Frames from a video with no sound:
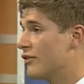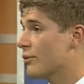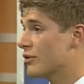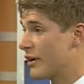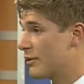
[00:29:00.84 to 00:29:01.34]

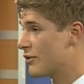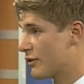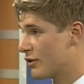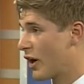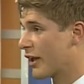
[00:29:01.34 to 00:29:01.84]
which I was
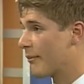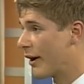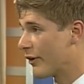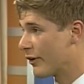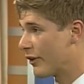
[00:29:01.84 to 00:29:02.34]
talking
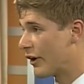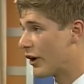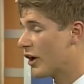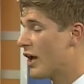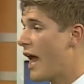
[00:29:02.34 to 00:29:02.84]
about
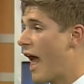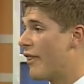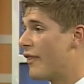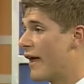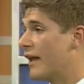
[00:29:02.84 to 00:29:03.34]
earlier,
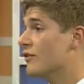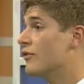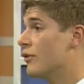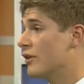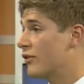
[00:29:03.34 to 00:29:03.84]
and then
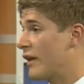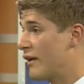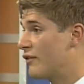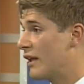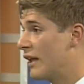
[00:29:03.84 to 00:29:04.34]
student
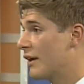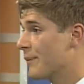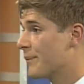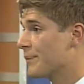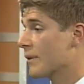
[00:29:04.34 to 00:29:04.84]
safety
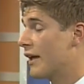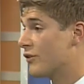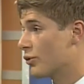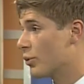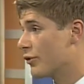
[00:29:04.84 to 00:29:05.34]
okay. and
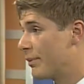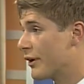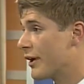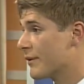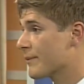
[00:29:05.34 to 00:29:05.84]
school spirit.